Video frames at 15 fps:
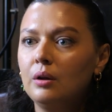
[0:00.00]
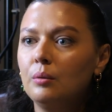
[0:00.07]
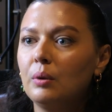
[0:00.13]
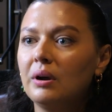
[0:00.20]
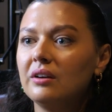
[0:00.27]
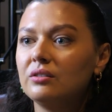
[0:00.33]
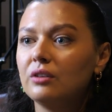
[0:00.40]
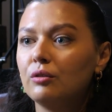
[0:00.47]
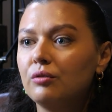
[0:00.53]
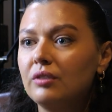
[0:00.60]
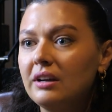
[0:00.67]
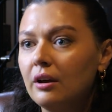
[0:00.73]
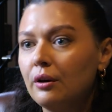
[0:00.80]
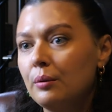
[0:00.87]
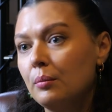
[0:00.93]
Whereas a
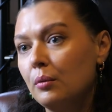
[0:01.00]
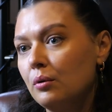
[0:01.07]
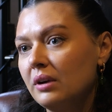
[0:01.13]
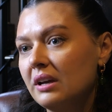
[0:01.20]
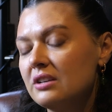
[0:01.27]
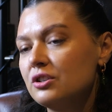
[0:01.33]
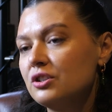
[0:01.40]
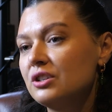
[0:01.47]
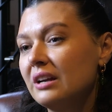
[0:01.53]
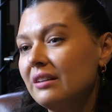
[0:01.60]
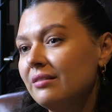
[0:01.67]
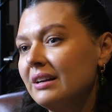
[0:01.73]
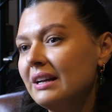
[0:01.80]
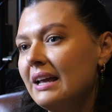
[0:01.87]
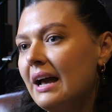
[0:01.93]
RIO mortgage
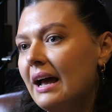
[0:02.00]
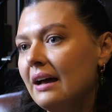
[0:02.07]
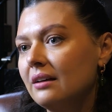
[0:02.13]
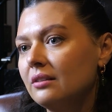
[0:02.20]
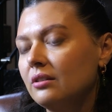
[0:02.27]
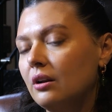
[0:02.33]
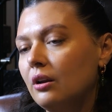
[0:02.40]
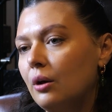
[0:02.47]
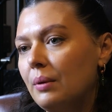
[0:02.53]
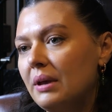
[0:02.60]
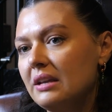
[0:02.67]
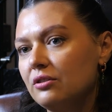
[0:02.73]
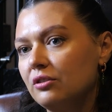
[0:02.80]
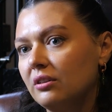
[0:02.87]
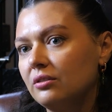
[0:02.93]
generally has lower
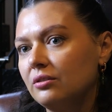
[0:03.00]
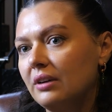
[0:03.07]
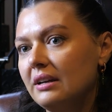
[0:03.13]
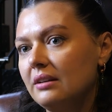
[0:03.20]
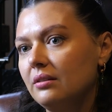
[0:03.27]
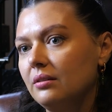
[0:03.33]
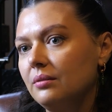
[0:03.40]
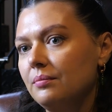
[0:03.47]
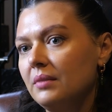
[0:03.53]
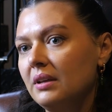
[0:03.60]
interest rates,